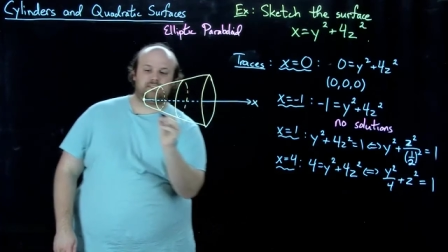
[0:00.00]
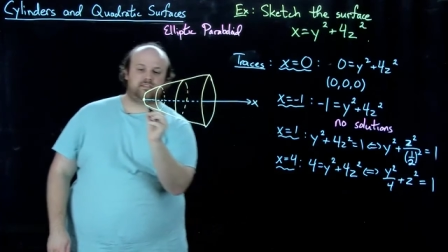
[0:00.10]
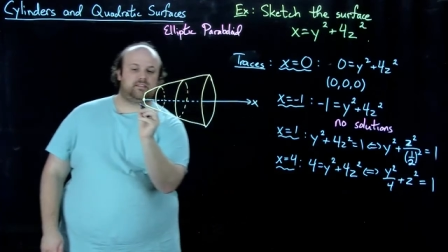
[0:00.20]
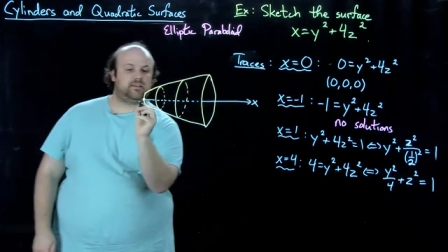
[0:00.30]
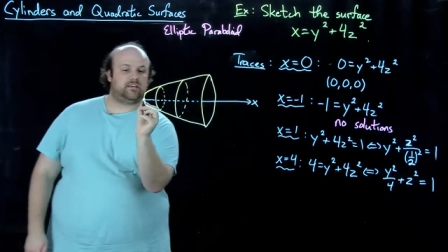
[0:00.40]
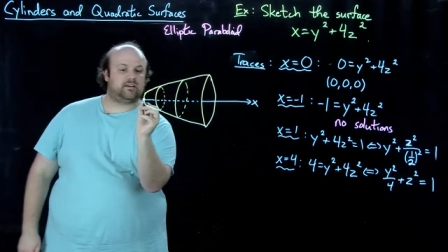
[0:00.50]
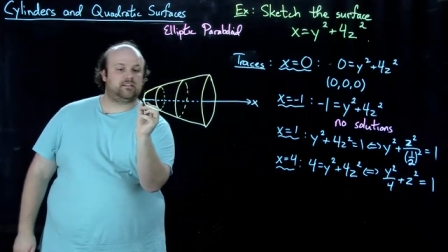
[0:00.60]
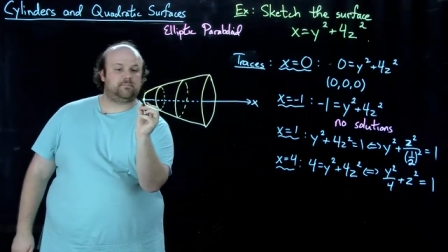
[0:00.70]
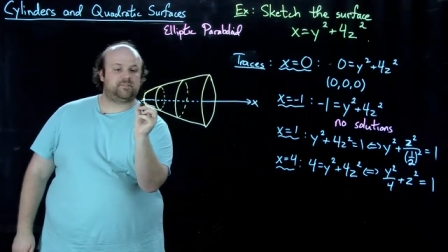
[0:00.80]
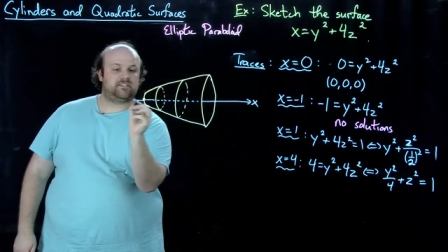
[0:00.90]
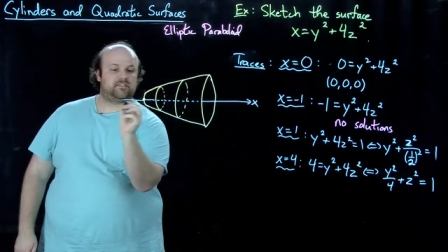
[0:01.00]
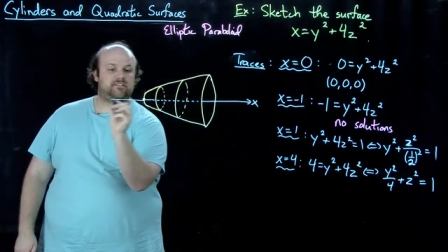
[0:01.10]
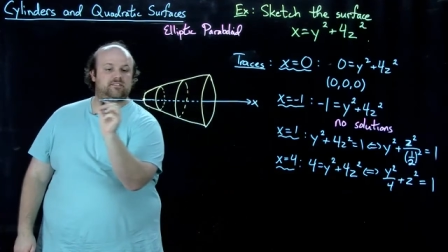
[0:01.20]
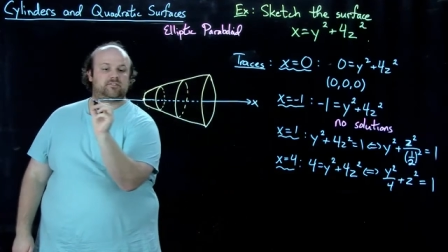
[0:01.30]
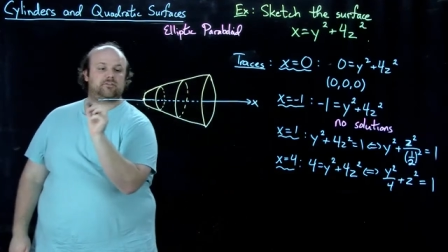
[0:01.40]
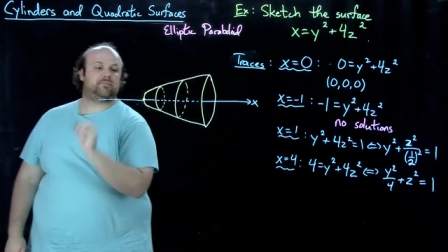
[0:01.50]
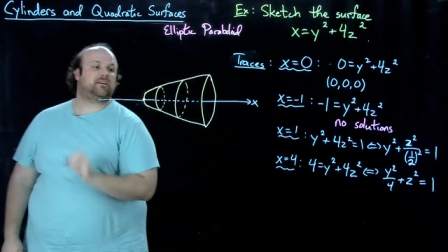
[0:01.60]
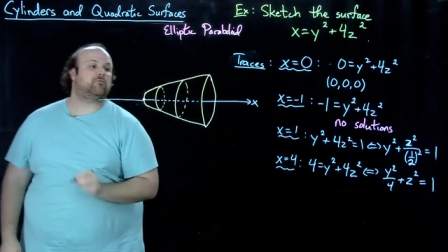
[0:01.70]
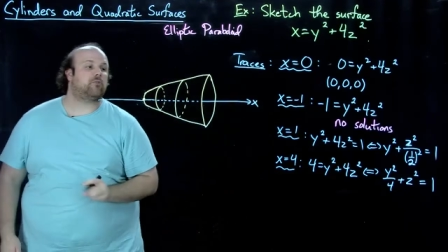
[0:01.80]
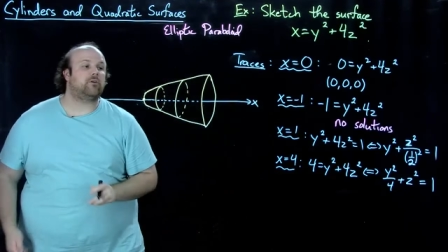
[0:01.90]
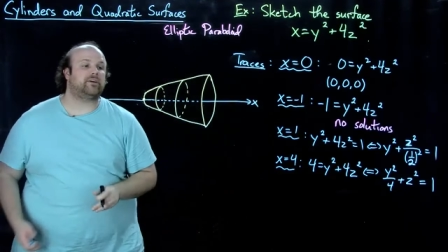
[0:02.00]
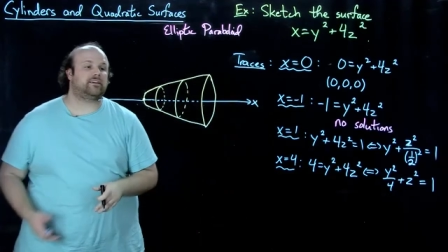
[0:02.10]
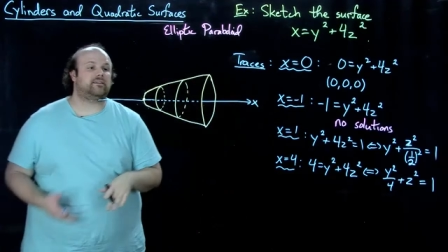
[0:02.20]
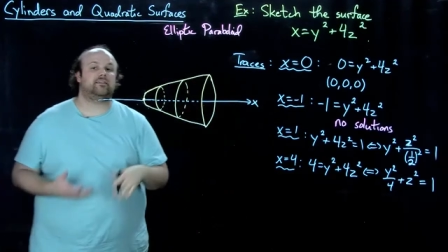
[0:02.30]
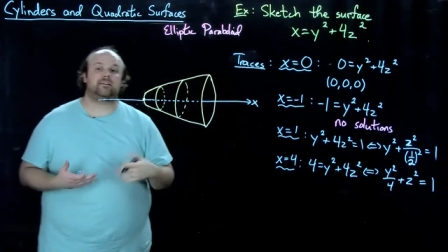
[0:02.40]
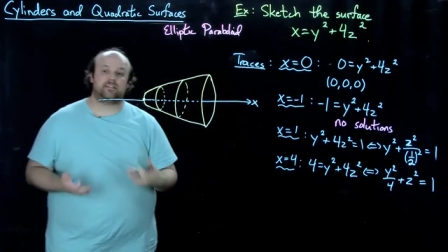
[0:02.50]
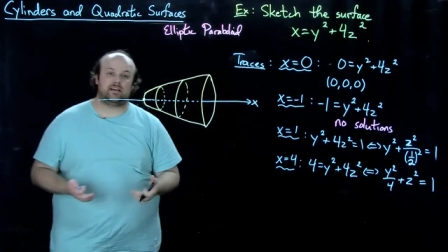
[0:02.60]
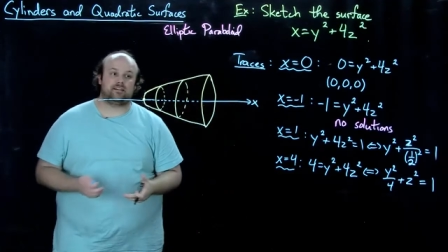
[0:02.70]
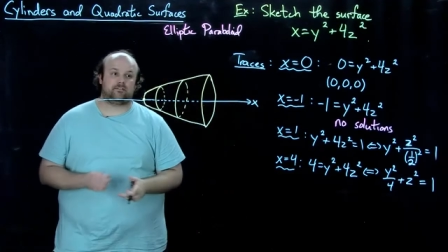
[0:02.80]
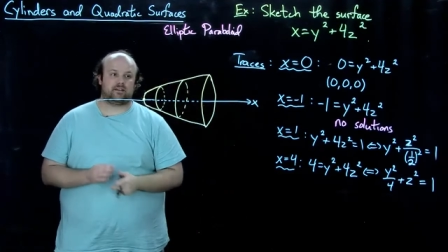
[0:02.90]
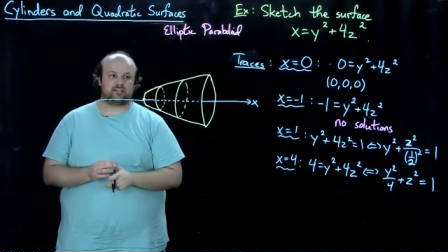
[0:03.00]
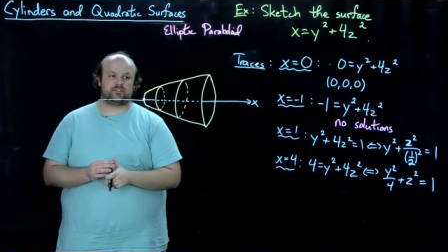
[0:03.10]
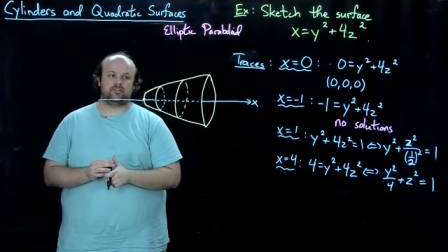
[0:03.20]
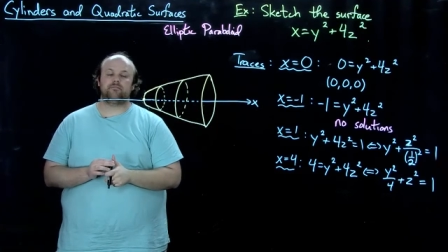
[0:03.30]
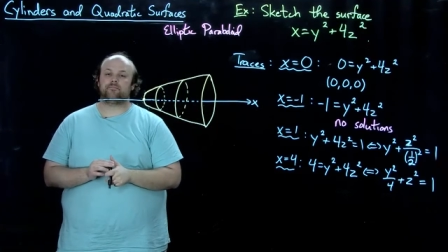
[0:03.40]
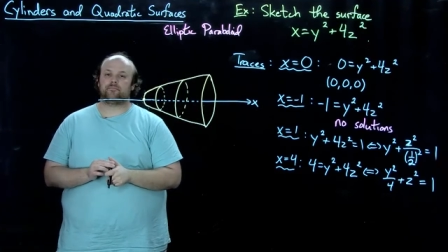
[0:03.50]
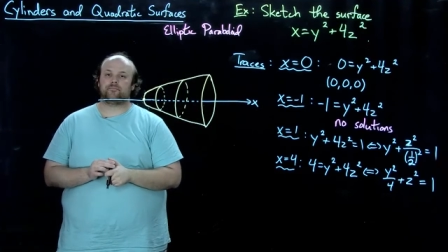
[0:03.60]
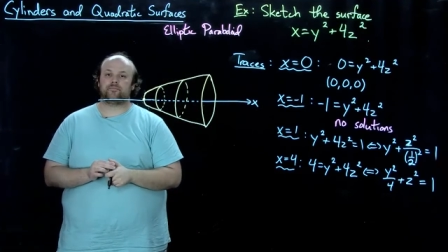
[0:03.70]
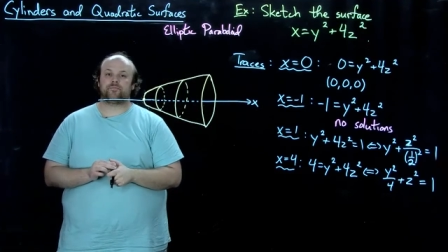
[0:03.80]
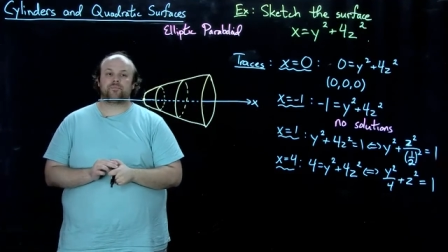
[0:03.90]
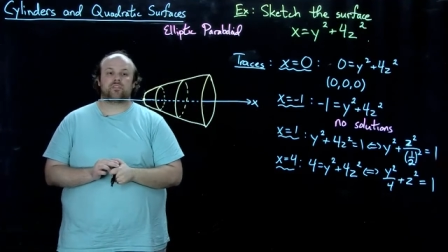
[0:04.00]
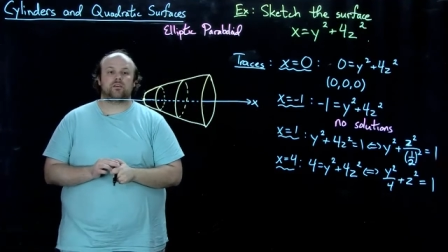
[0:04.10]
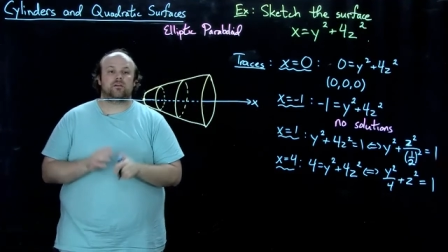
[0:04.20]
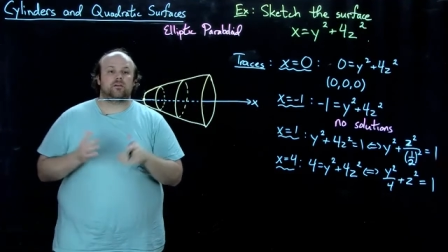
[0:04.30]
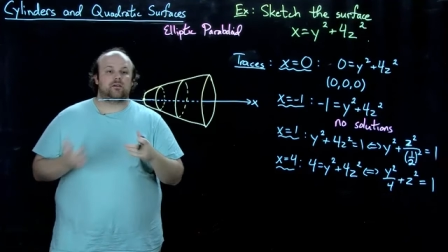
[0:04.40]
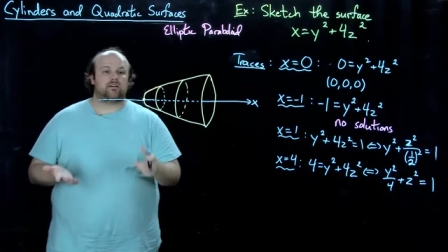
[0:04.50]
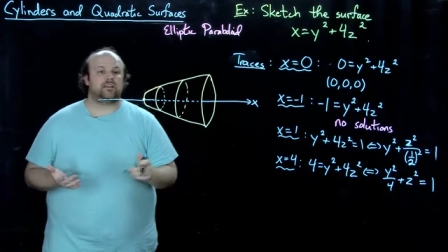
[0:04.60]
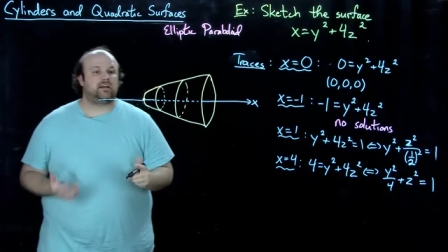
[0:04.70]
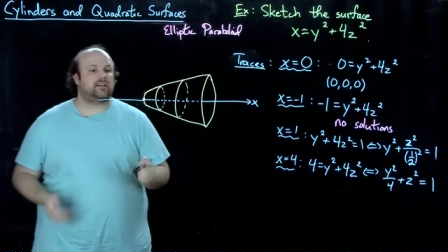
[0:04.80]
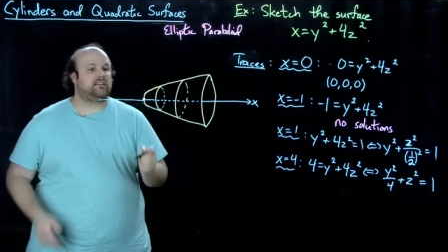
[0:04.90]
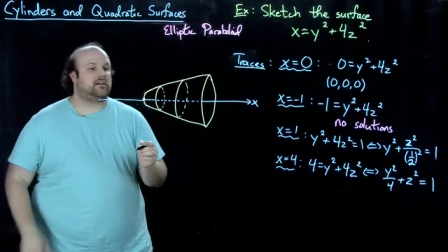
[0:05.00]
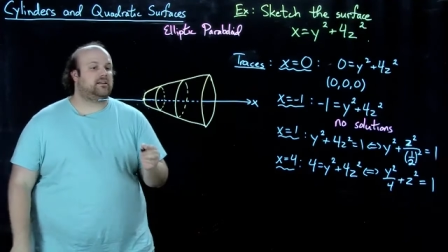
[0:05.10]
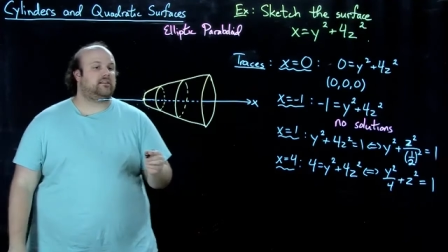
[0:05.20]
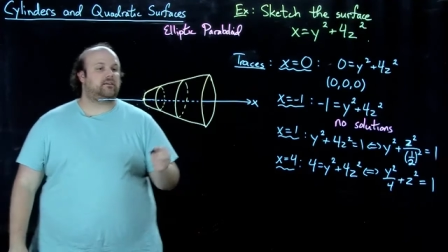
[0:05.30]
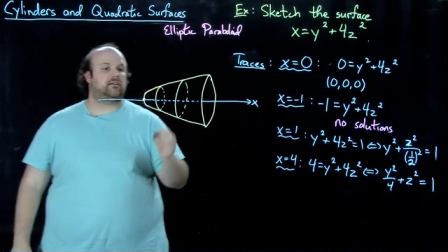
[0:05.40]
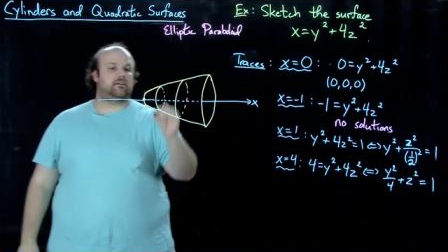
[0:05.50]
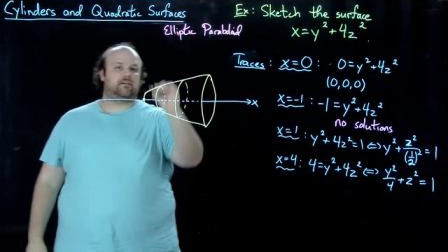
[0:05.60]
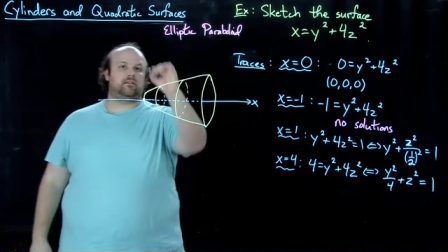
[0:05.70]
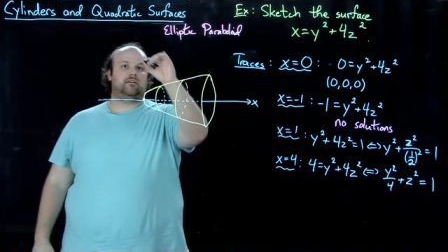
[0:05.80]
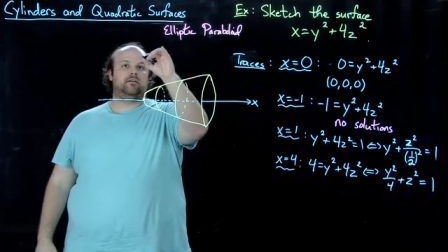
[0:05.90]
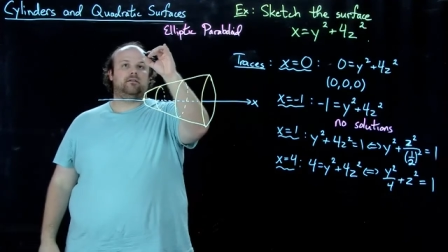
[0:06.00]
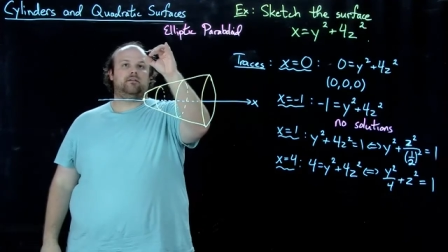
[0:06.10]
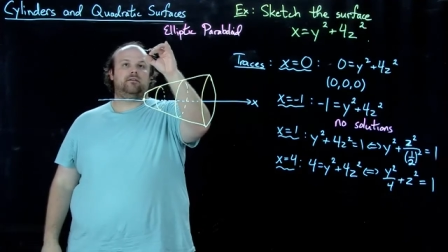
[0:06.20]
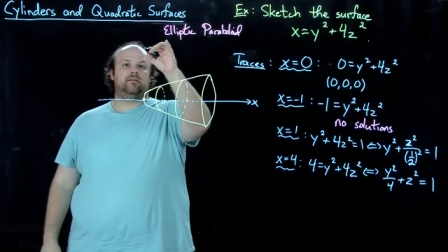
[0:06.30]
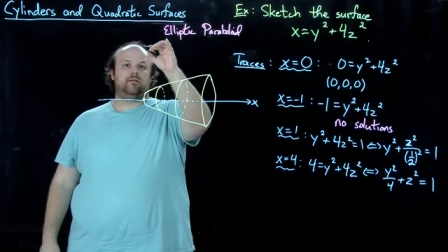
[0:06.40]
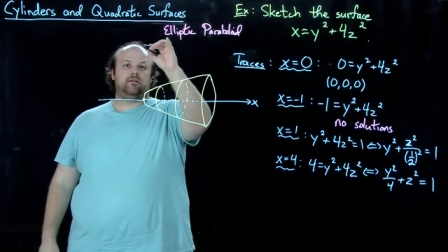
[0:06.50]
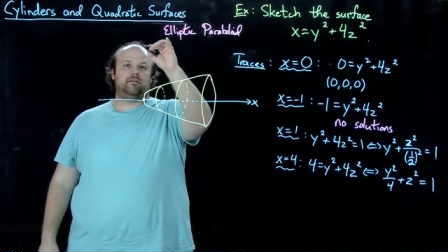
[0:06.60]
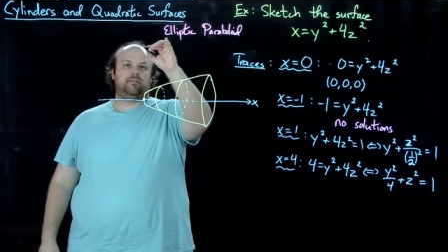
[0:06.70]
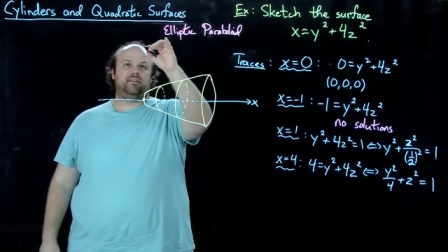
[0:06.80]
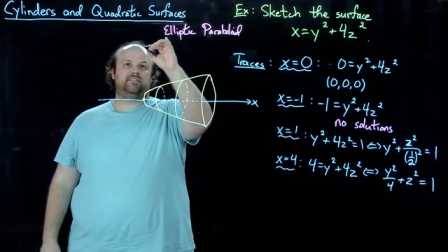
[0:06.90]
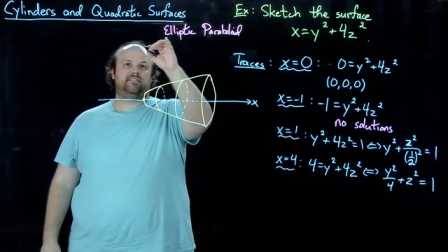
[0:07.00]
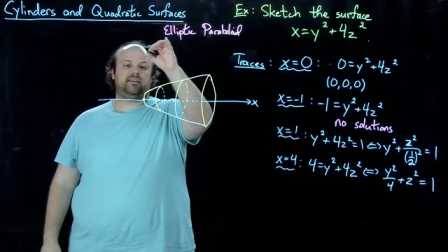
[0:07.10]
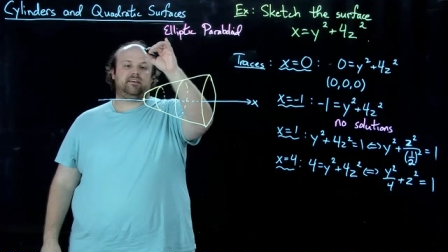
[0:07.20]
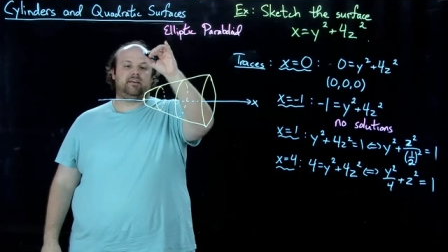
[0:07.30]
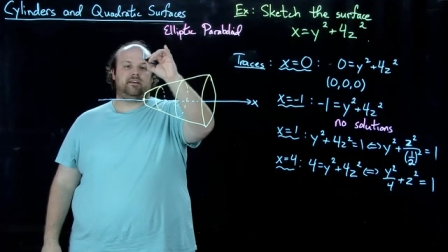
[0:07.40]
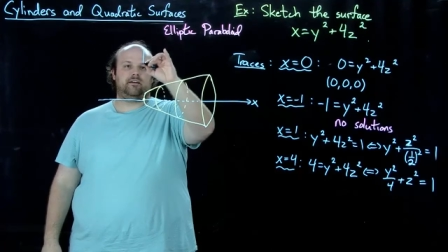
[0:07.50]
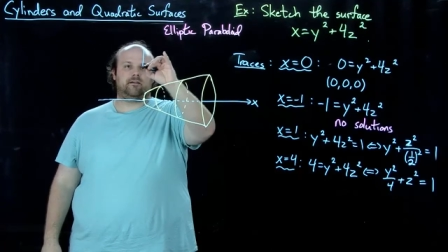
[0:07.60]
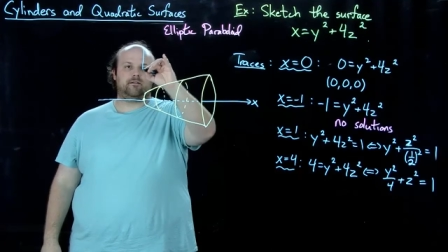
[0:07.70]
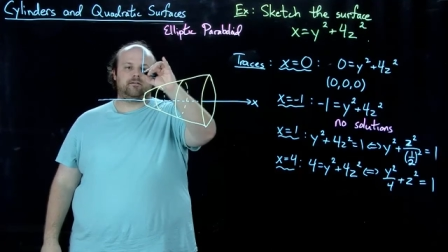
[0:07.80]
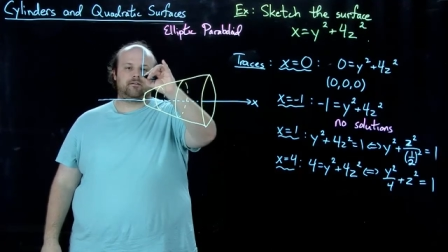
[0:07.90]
the ellipses should be growing in that direction. right? And then this thing here